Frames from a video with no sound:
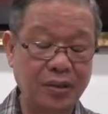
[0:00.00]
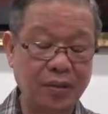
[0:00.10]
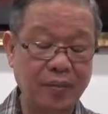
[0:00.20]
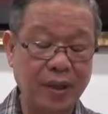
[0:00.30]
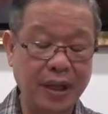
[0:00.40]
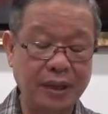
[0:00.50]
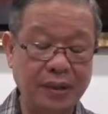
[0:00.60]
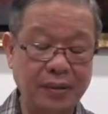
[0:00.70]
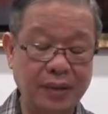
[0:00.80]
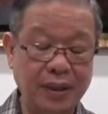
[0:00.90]
whole
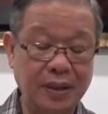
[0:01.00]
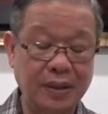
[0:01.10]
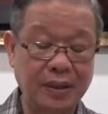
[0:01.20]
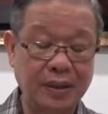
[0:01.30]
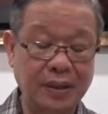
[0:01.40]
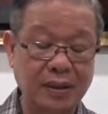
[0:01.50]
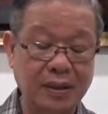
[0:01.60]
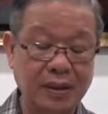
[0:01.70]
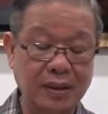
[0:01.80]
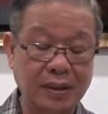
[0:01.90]
mind to it.
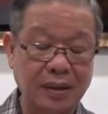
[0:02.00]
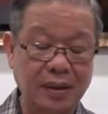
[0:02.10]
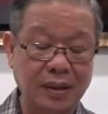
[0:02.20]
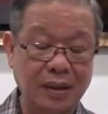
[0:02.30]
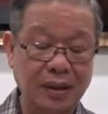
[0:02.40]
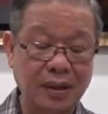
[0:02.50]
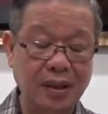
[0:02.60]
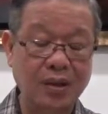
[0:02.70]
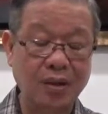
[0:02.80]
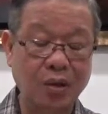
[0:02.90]

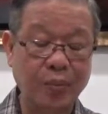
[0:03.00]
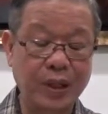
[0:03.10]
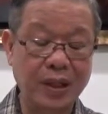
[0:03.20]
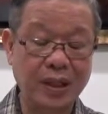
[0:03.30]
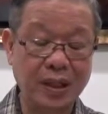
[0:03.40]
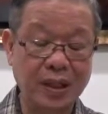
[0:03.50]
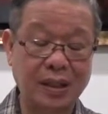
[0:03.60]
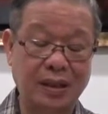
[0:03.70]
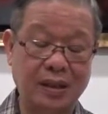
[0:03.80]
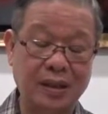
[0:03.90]
He is
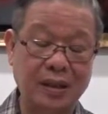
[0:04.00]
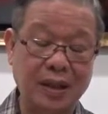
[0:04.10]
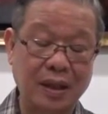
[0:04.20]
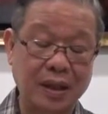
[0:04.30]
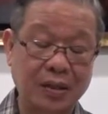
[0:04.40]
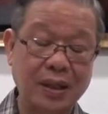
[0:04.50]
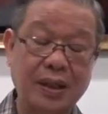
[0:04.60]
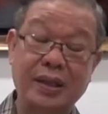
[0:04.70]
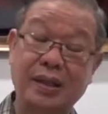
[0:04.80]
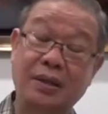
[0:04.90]
open-eared.
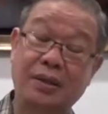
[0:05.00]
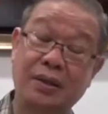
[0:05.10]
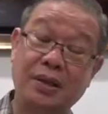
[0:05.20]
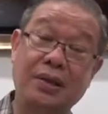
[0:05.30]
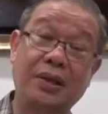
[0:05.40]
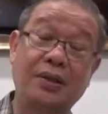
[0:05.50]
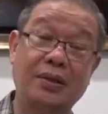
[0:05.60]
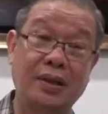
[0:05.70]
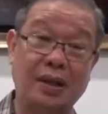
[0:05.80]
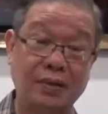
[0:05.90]
Okay, these are the conditions
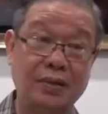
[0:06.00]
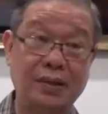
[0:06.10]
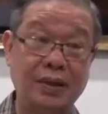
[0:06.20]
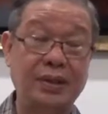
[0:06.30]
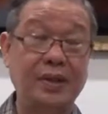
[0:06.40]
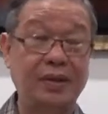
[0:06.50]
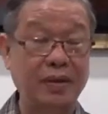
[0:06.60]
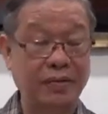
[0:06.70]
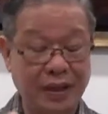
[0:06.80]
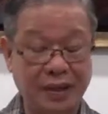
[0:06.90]
on how to
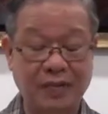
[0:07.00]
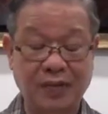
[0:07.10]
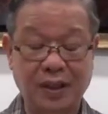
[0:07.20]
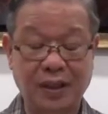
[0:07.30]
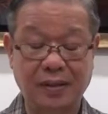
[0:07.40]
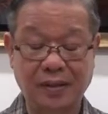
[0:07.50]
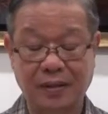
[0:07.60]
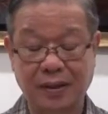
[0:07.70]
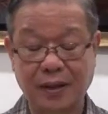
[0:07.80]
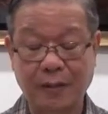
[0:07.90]
listen effectively.
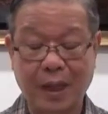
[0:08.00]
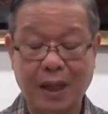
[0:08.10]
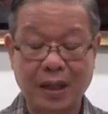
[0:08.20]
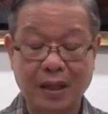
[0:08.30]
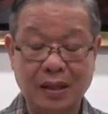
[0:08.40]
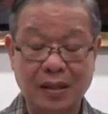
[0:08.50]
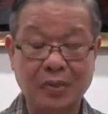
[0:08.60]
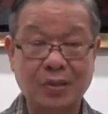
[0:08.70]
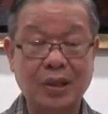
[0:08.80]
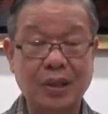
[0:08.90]
Okay,
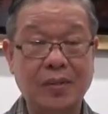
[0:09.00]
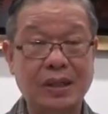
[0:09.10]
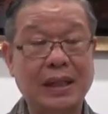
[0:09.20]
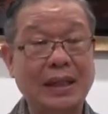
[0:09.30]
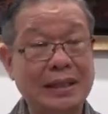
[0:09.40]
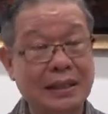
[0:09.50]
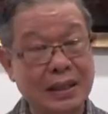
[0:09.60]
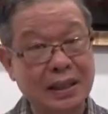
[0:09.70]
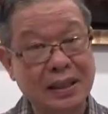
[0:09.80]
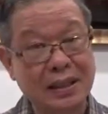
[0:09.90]
see, Buddhism is a
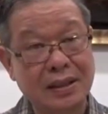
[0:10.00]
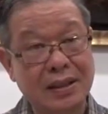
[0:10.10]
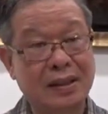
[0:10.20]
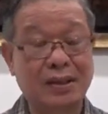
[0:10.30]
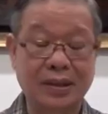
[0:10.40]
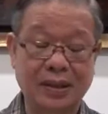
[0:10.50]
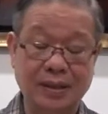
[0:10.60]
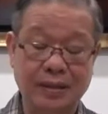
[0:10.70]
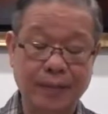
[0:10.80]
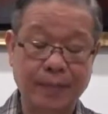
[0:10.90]
listening
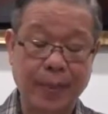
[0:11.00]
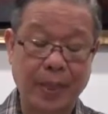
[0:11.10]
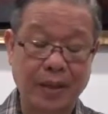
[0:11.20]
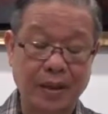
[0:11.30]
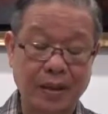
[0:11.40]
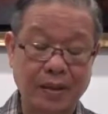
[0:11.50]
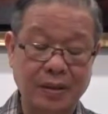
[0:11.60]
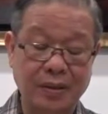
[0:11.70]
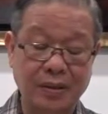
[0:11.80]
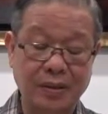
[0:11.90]
teaching, right?
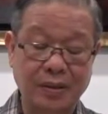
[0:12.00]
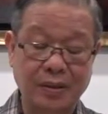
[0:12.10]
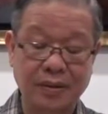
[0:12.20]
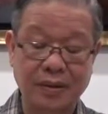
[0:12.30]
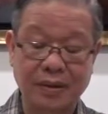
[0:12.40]
So